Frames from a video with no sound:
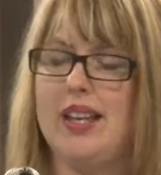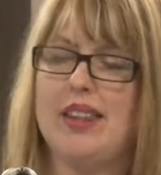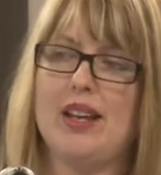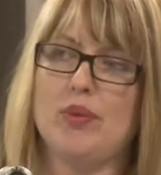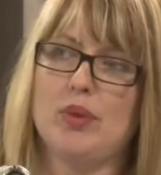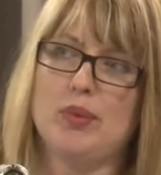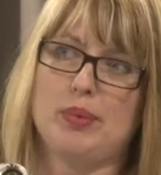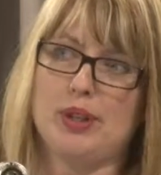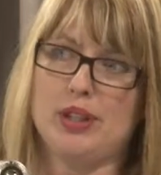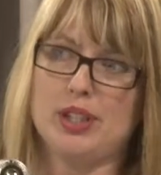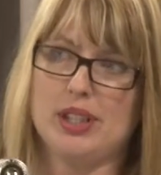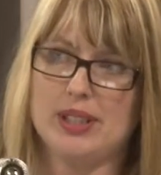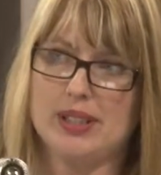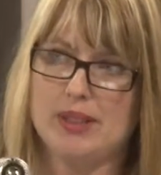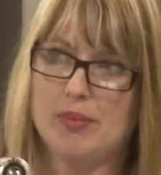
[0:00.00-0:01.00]
that we
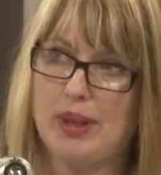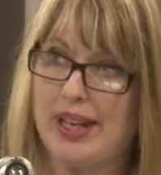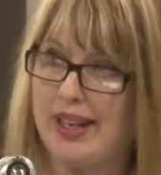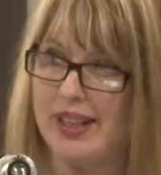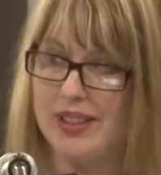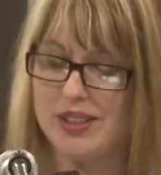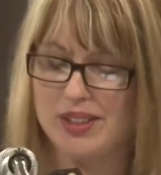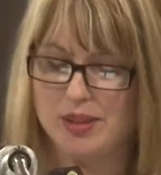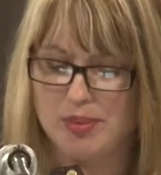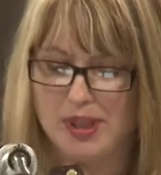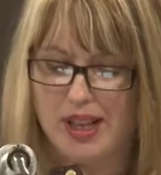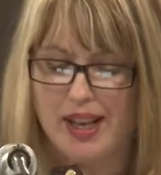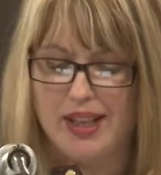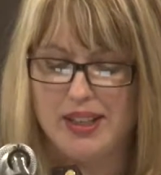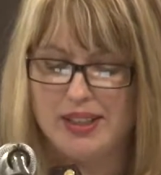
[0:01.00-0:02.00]
purchased, Mechanical
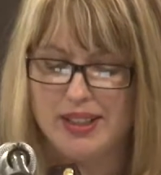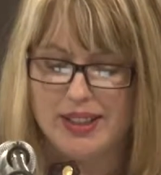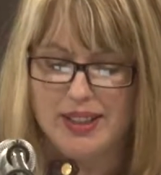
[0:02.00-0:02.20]
Supply,